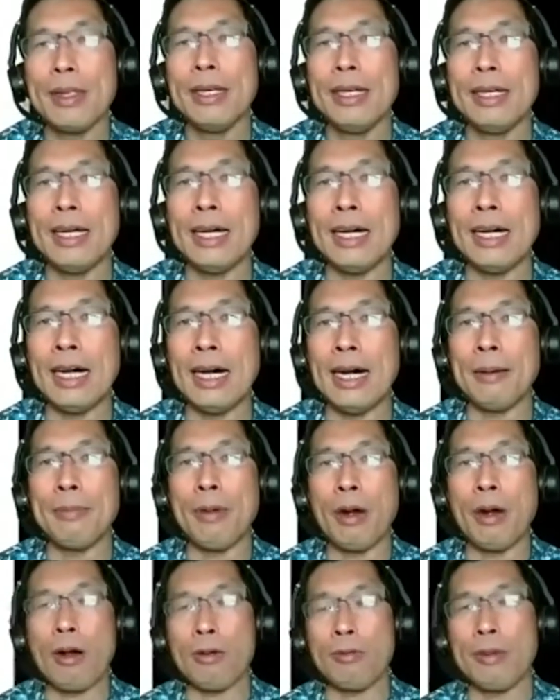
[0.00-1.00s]
um,
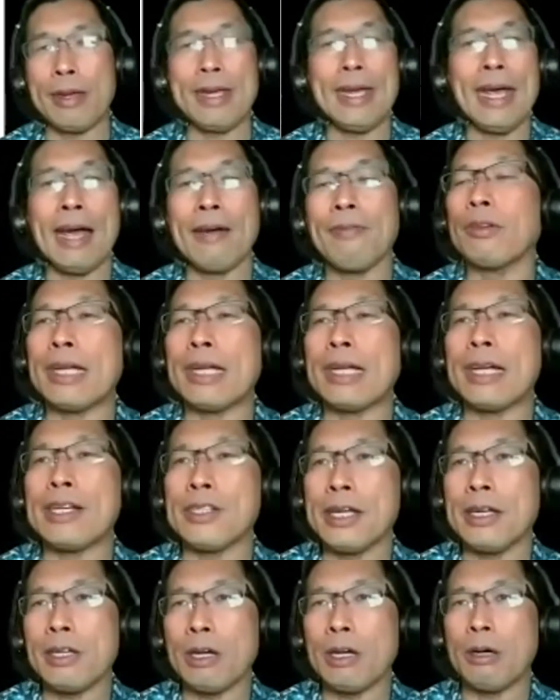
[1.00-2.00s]
our, we have only a
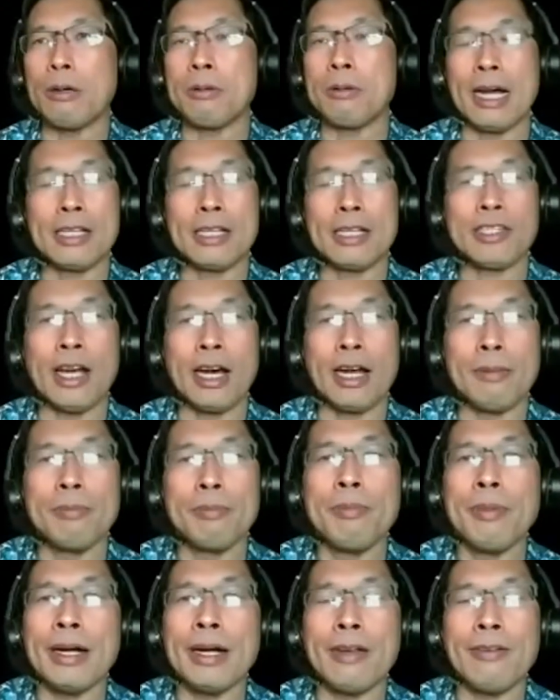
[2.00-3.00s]
single sun,
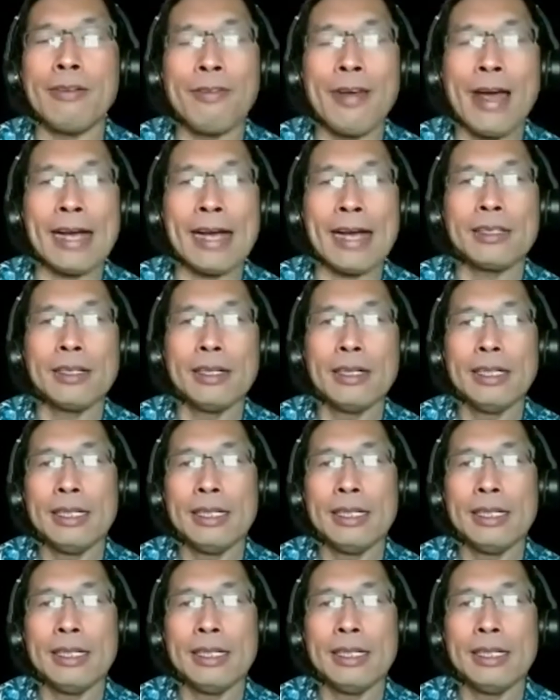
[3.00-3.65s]
but in fact,